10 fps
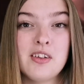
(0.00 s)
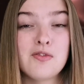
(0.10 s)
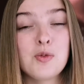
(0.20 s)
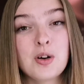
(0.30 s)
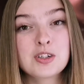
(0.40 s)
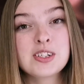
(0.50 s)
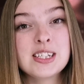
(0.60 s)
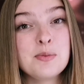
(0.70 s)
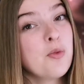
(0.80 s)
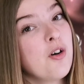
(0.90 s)
and if you want to
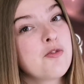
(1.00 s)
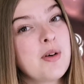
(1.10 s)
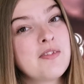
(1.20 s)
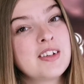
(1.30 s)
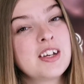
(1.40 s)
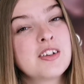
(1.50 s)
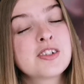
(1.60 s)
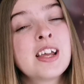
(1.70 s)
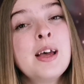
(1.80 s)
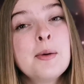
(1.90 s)
see more of my videos,